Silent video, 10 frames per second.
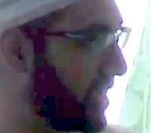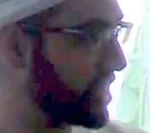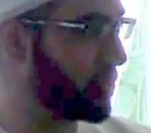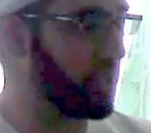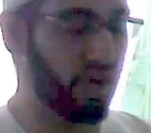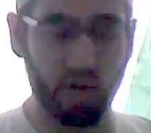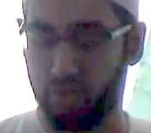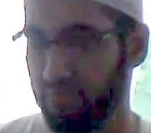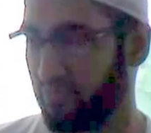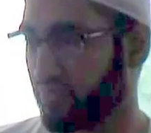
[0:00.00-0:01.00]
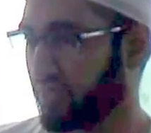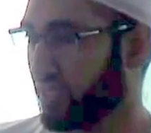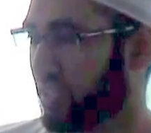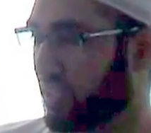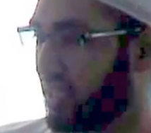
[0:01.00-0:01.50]
as we
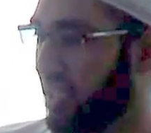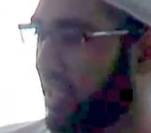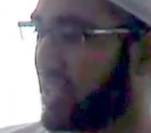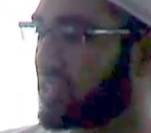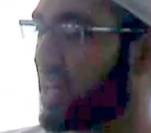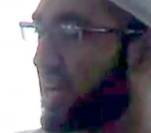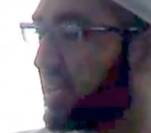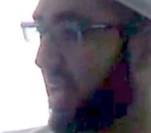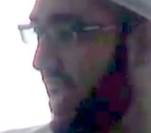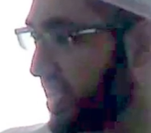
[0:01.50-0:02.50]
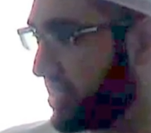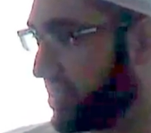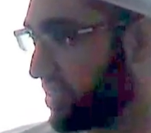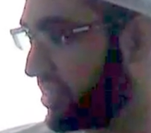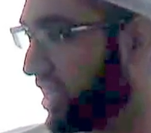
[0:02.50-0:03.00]
know, it is not an end.